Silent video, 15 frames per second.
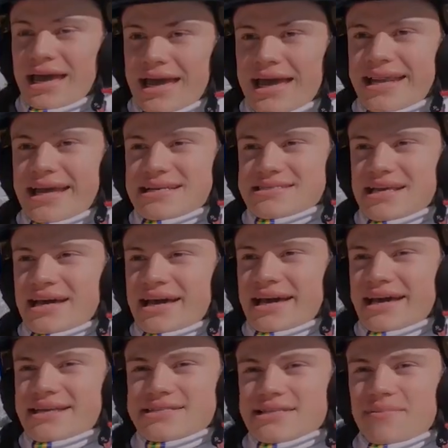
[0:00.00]
It is.
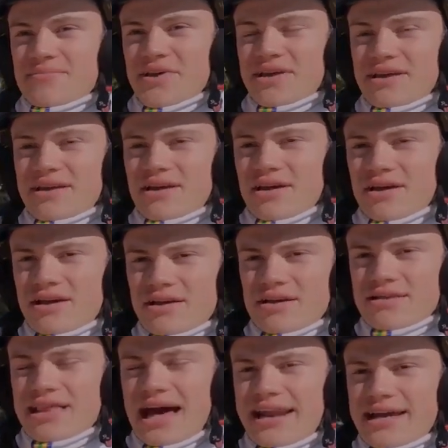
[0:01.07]
It's something
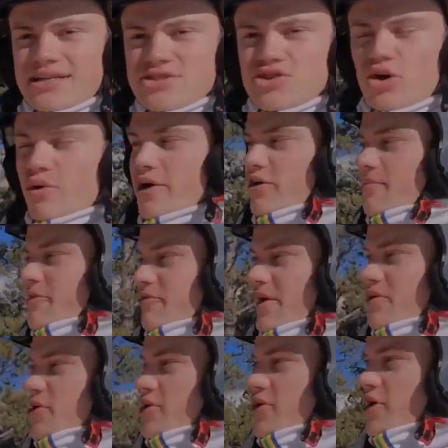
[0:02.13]
that is nowhere to be
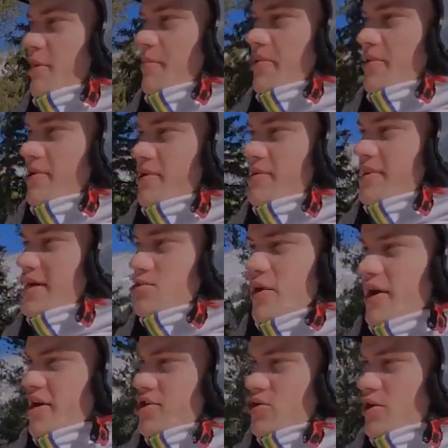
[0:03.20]
found in Europe. That's
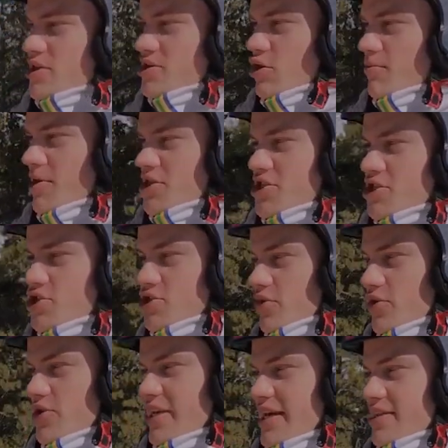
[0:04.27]
why I enjoy it so much. It's
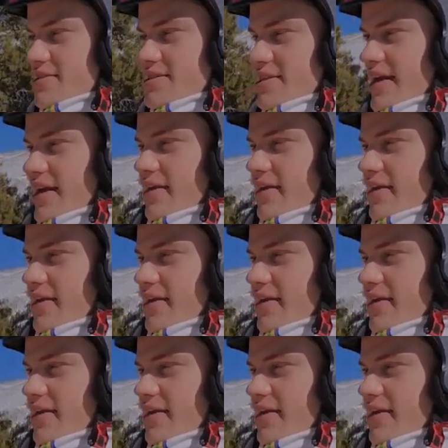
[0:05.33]
so unique to ski